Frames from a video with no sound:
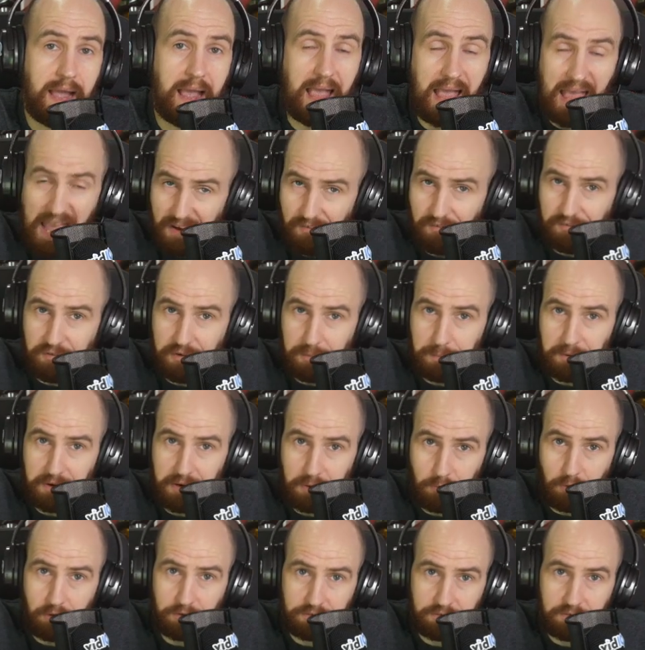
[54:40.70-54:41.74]

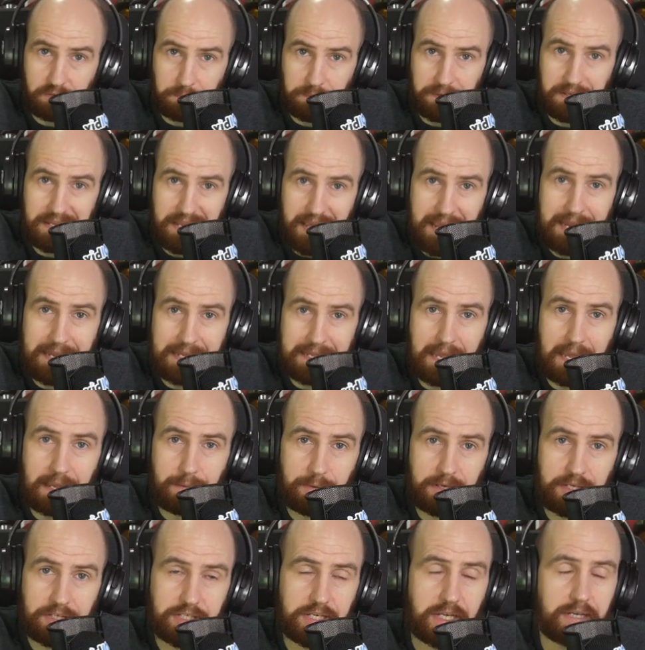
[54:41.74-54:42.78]
everybody wants to be a
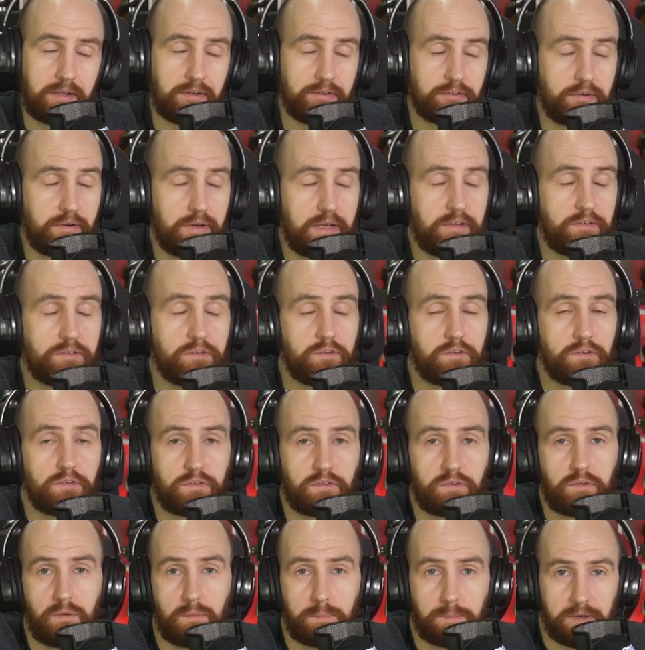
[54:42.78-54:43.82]
gaming channel, so it's
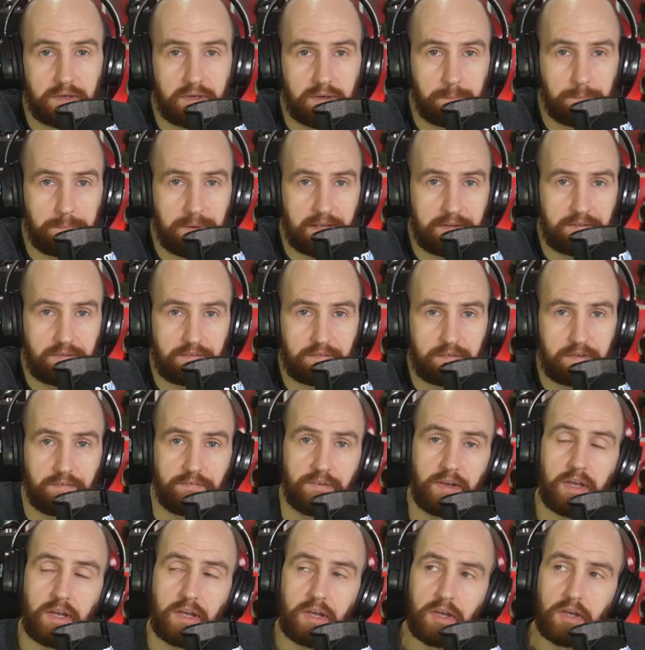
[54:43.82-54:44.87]
super
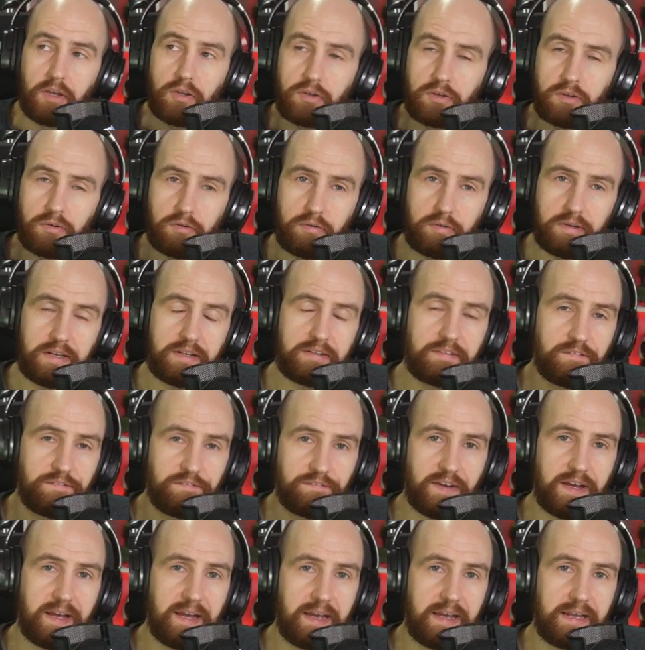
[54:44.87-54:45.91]
competitive. You need to
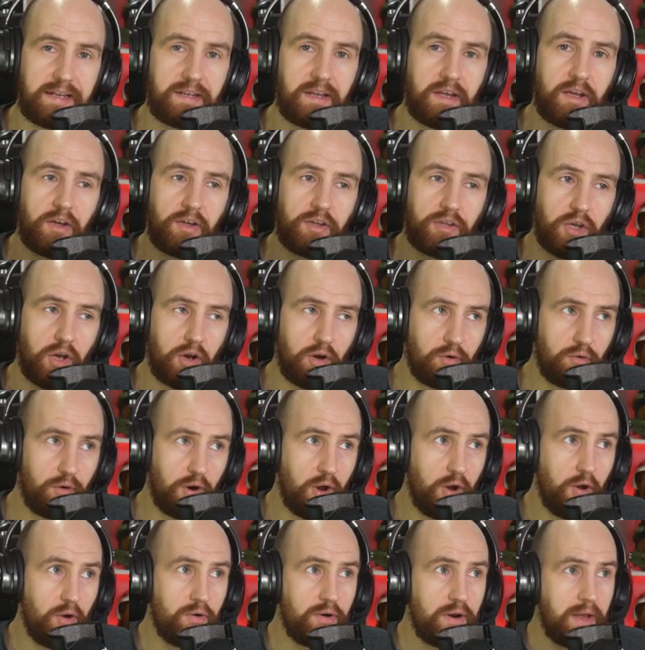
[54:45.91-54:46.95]
find your
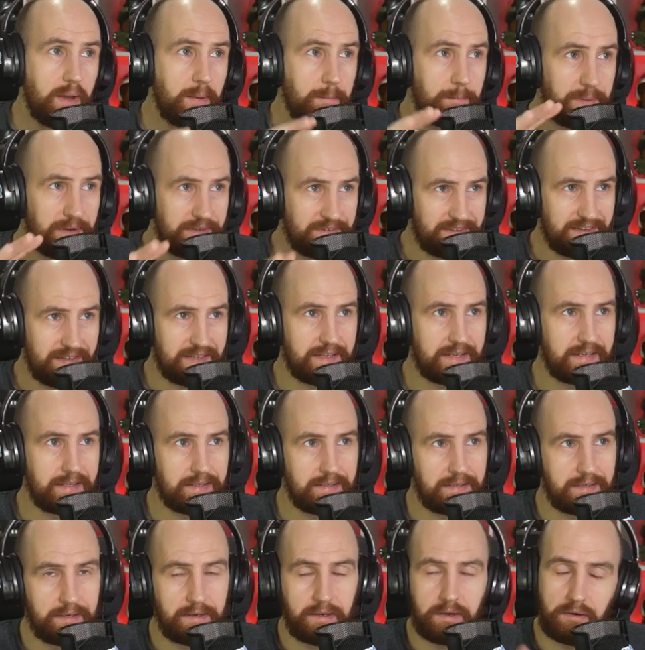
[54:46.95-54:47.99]
own
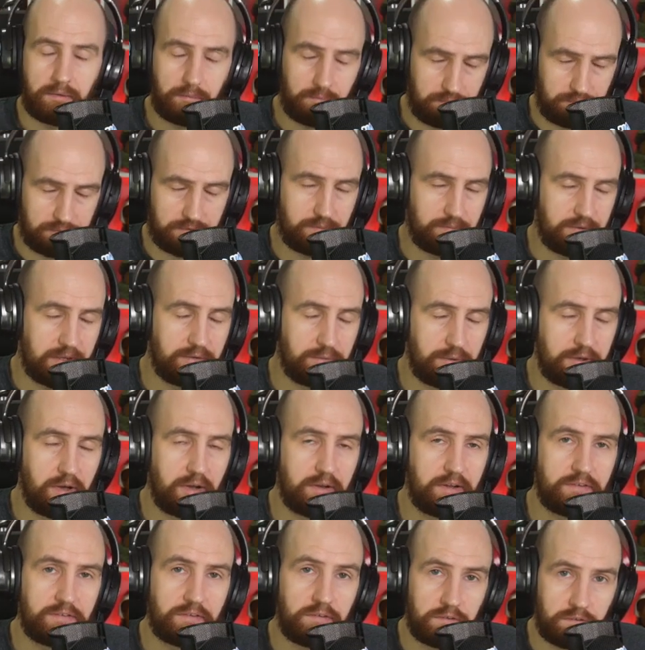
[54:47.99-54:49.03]
particular, sometimes we
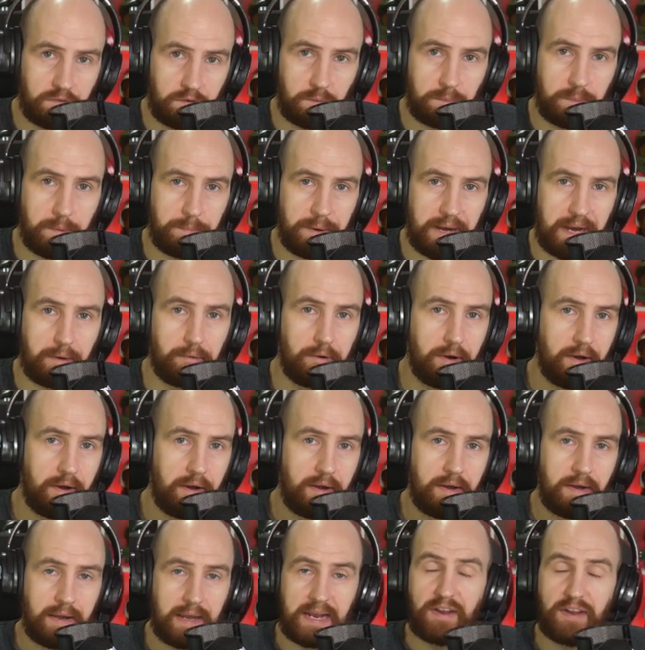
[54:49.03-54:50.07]
call this a superpower.
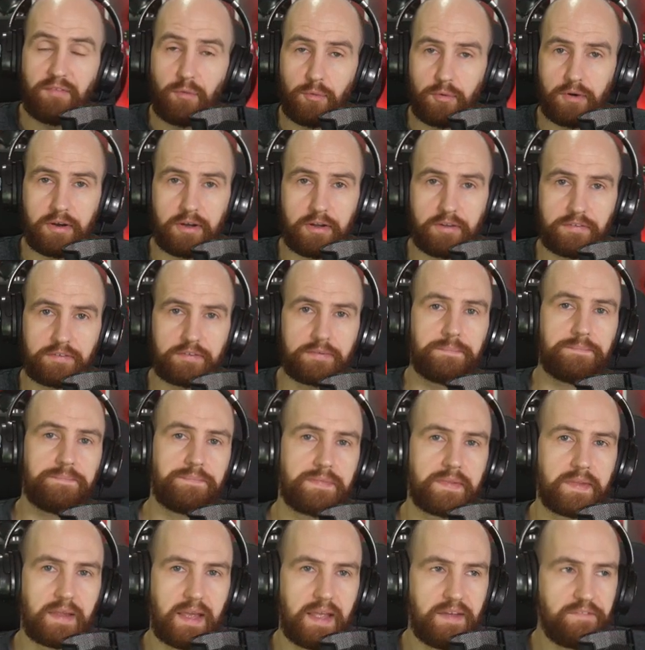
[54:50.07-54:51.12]
In other words,
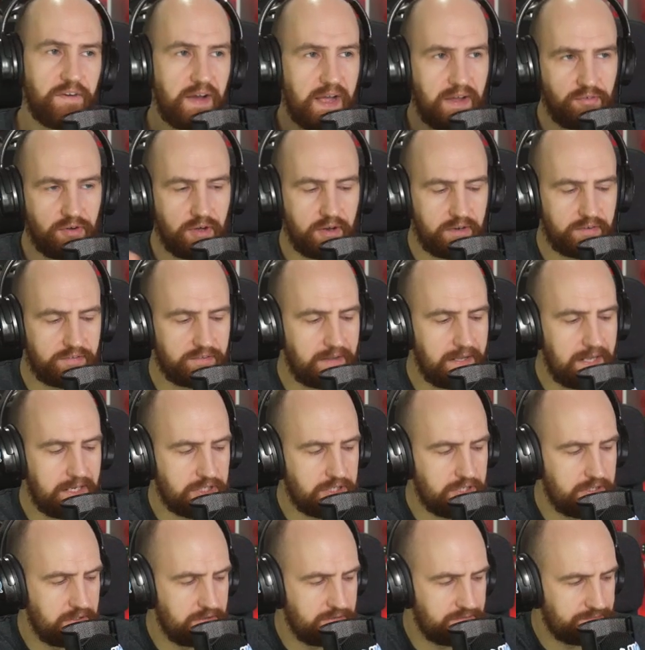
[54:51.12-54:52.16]
if I've got a
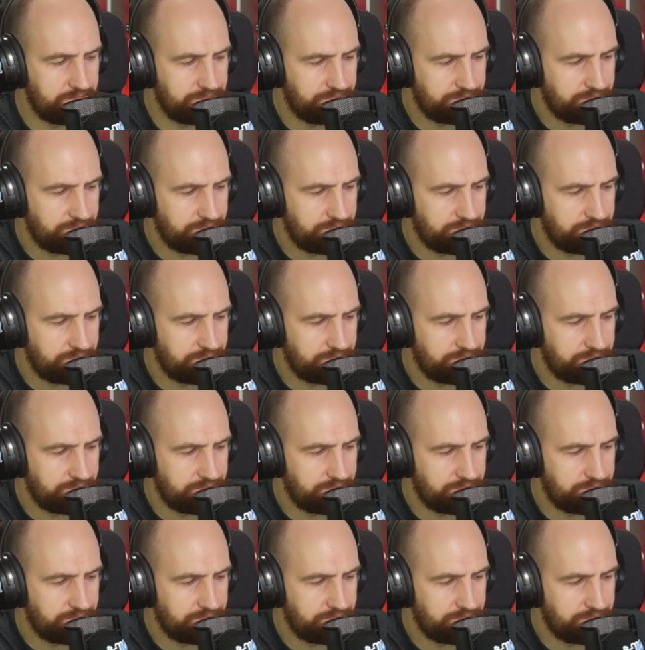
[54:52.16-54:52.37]
selection of